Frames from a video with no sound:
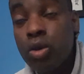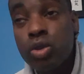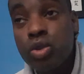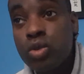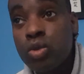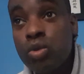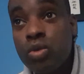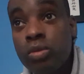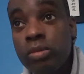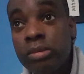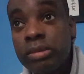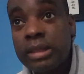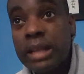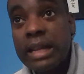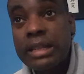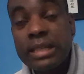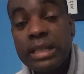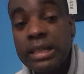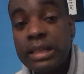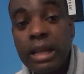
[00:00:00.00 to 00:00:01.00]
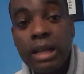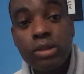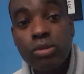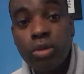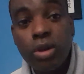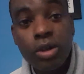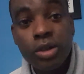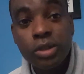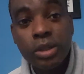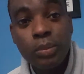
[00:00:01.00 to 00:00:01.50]
or two, that's it, I do
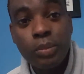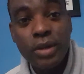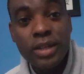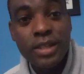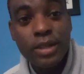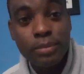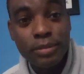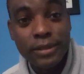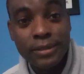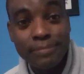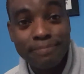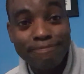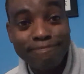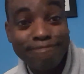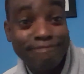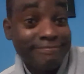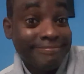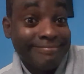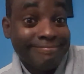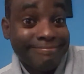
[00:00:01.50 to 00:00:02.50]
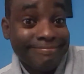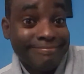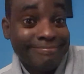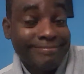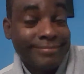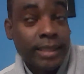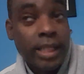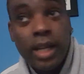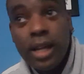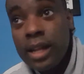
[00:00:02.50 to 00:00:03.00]
100 press-ups.
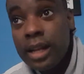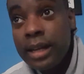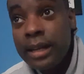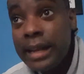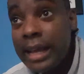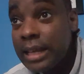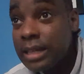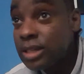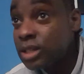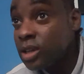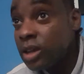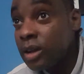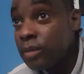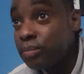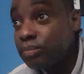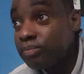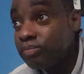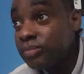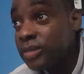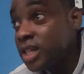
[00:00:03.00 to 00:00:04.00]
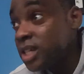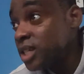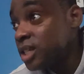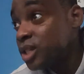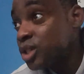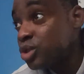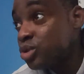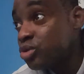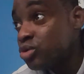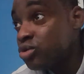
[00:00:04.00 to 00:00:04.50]
Next up
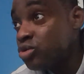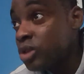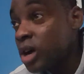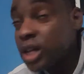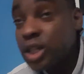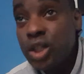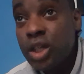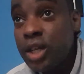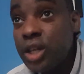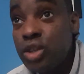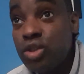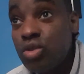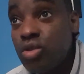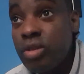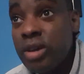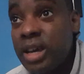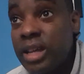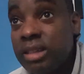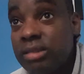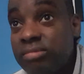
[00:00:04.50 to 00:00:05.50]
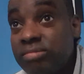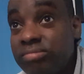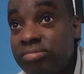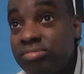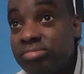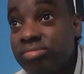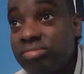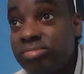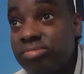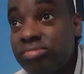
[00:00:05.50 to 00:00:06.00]
is to actually do it
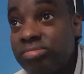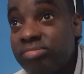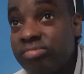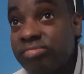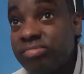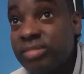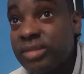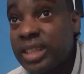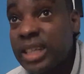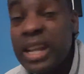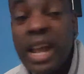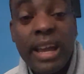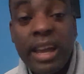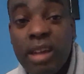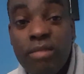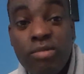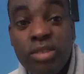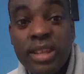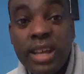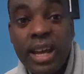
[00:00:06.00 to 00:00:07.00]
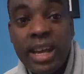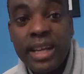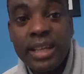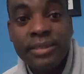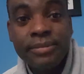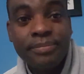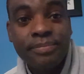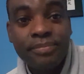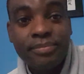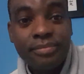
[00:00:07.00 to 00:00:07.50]
like every day.
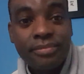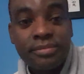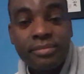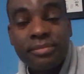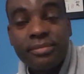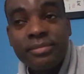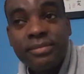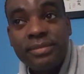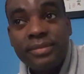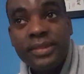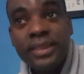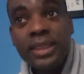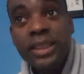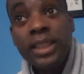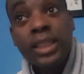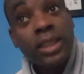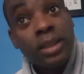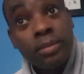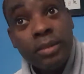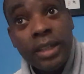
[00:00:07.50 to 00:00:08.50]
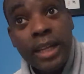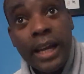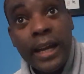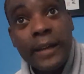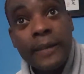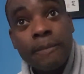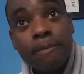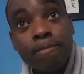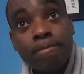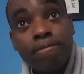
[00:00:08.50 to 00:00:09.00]
But
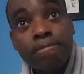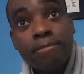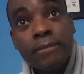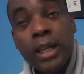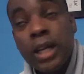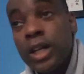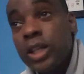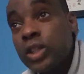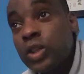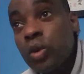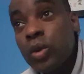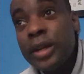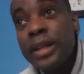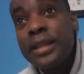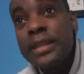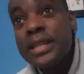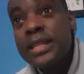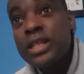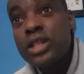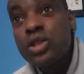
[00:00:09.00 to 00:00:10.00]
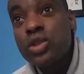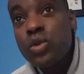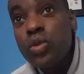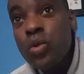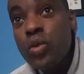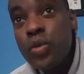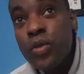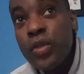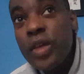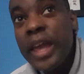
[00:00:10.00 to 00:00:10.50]
yeah, so in these
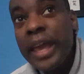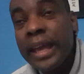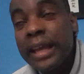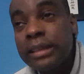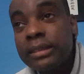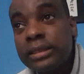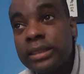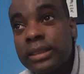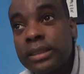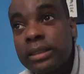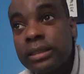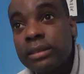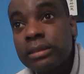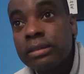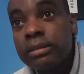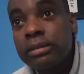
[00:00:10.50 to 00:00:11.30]
two things,